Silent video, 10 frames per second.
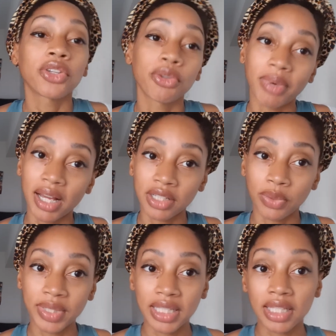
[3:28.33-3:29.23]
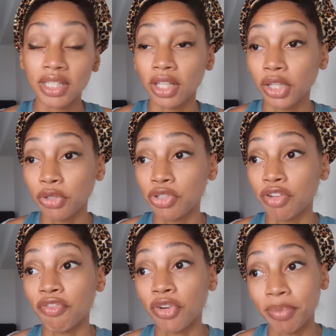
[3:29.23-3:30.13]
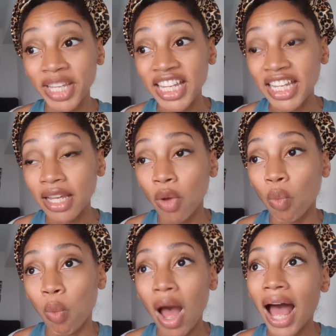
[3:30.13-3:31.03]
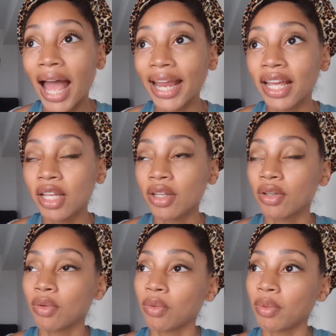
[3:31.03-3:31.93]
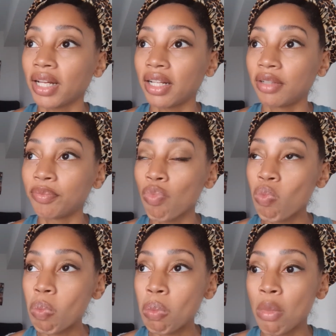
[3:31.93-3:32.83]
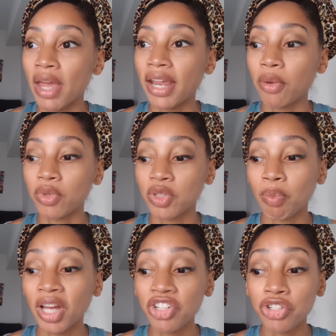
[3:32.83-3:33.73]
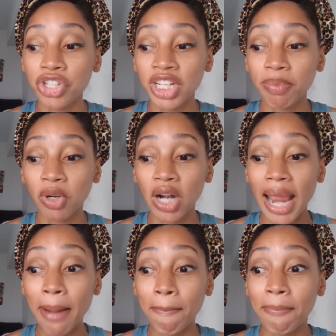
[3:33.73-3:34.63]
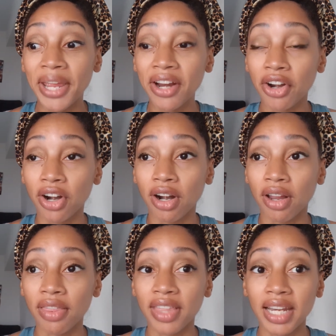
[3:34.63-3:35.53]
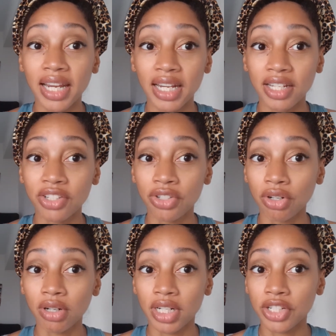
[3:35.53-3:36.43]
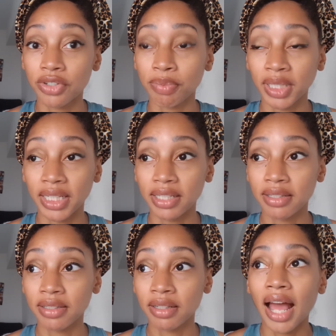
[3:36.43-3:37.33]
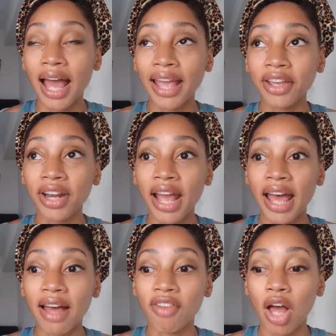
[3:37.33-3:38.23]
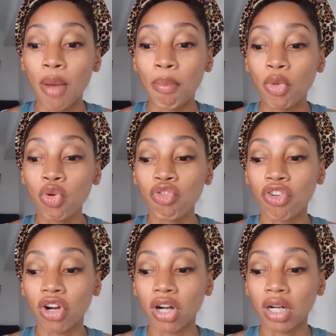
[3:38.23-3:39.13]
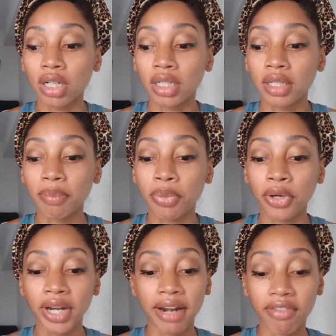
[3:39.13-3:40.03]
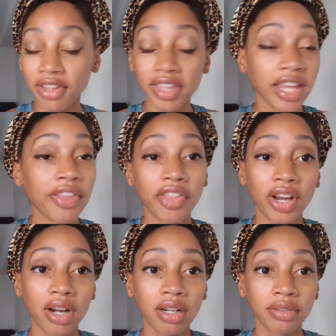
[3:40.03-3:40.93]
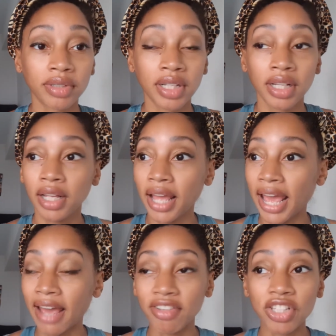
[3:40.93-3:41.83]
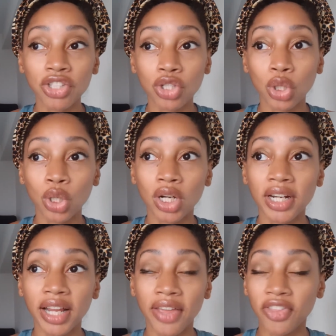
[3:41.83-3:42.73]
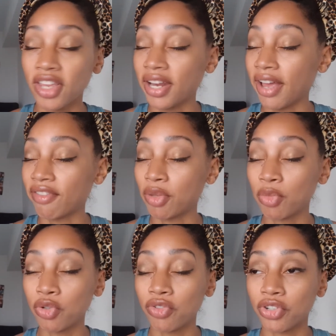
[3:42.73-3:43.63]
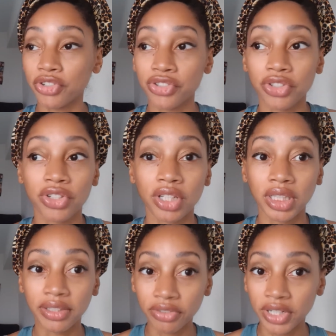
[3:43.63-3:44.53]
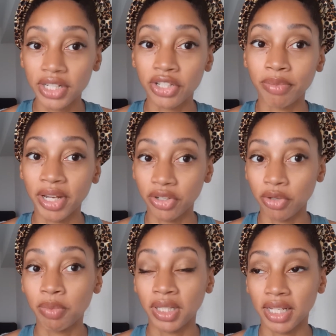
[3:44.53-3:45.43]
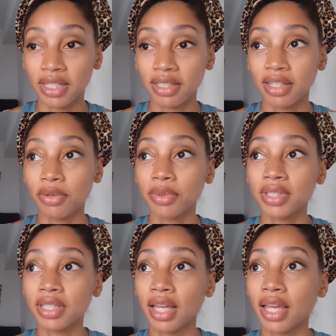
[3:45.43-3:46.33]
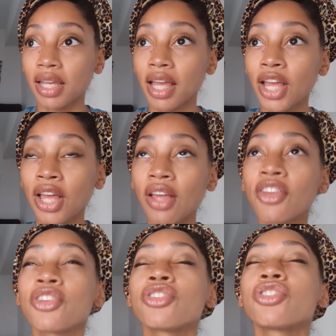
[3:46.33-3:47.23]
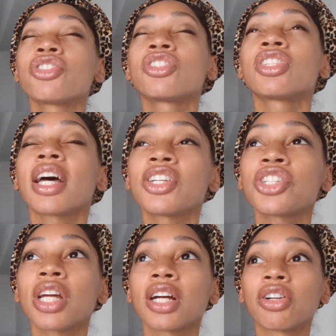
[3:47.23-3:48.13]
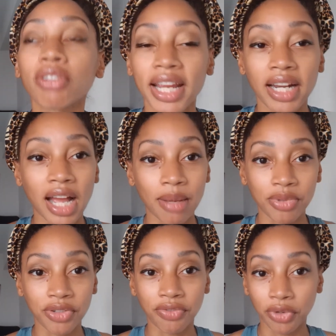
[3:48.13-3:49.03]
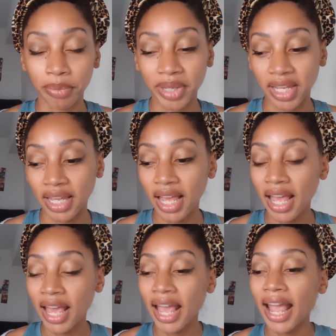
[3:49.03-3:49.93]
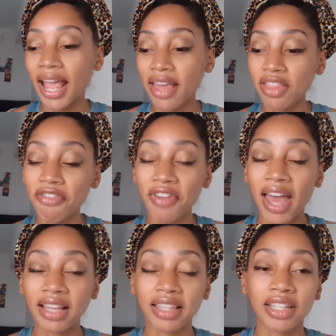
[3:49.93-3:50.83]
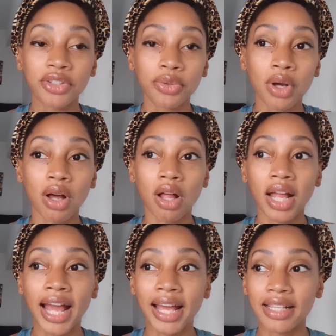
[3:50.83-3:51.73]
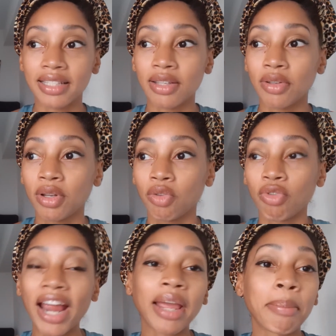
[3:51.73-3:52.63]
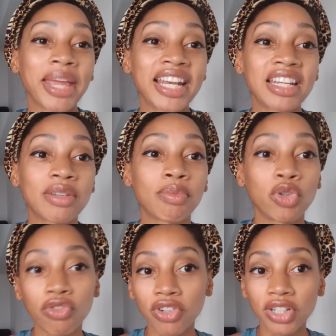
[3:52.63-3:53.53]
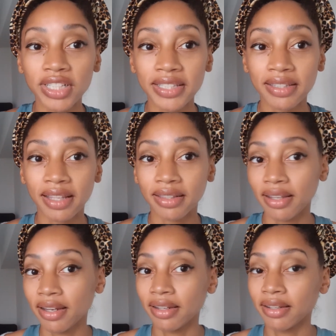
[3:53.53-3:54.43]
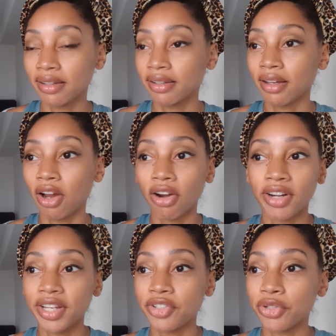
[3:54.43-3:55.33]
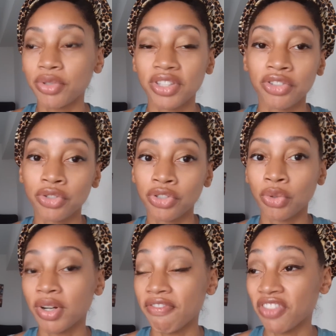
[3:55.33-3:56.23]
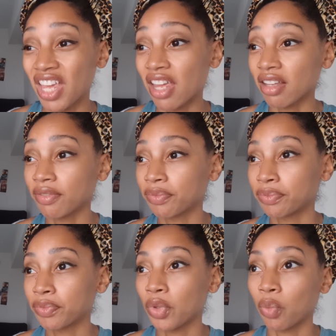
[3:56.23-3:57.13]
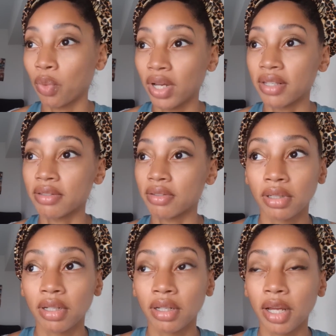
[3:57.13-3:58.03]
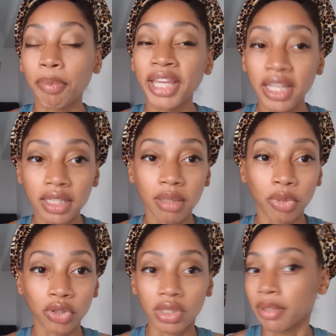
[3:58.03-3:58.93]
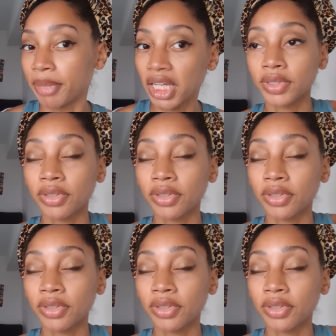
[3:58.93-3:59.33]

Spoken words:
UBOX was the solution for me. Why? Well, it was much cheaper and bigger than any storage place. I could have a mover put everything in there, have it stored, and then have the movers deliver it to my new place. It was like such a great option for me. And the fact that UHAUL has recommended movers, that they already do this sort of thing, was appealable to me.